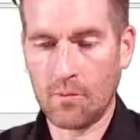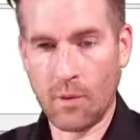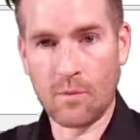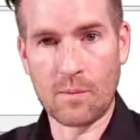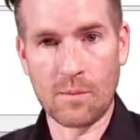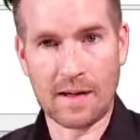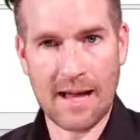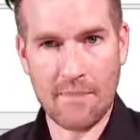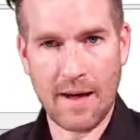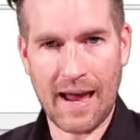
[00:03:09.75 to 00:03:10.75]
when we bring
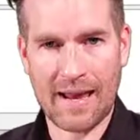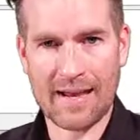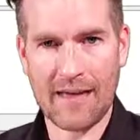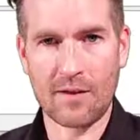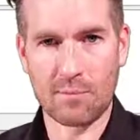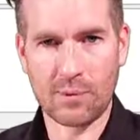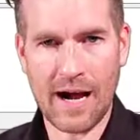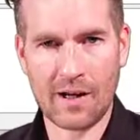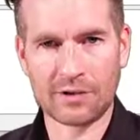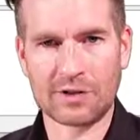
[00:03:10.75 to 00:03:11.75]
up another
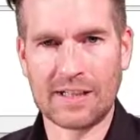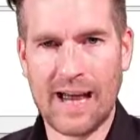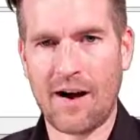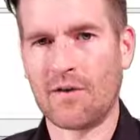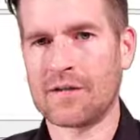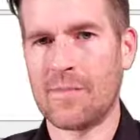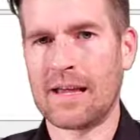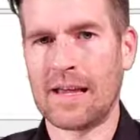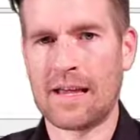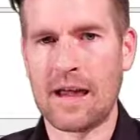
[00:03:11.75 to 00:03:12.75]
browser now, it's
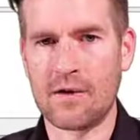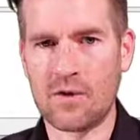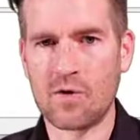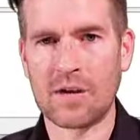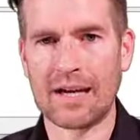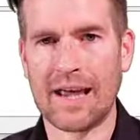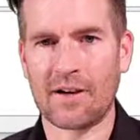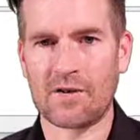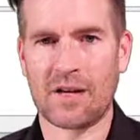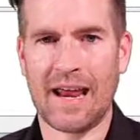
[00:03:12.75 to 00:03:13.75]
making a new
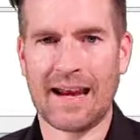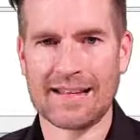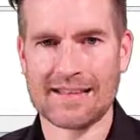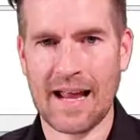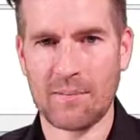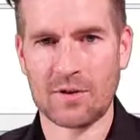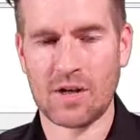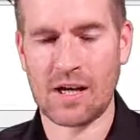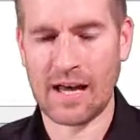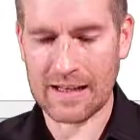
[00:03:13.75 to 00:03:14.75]
connection and
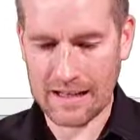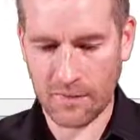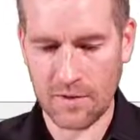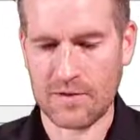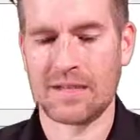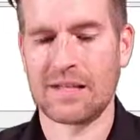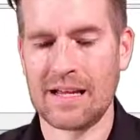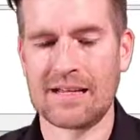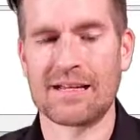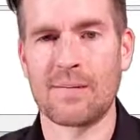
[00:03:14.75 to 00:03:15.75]
establishing a different
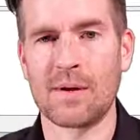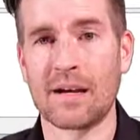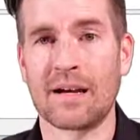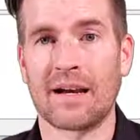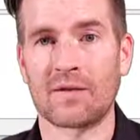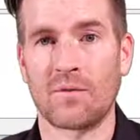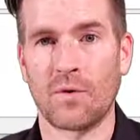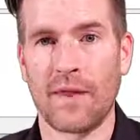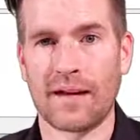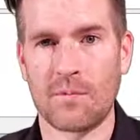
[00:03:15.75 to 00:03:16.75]
TCP connection
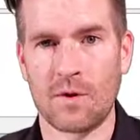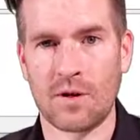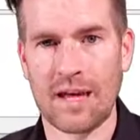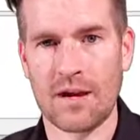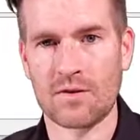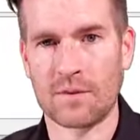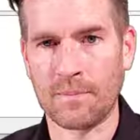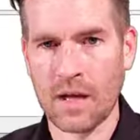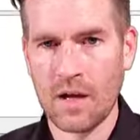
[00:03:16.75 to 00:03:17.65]
for that communication.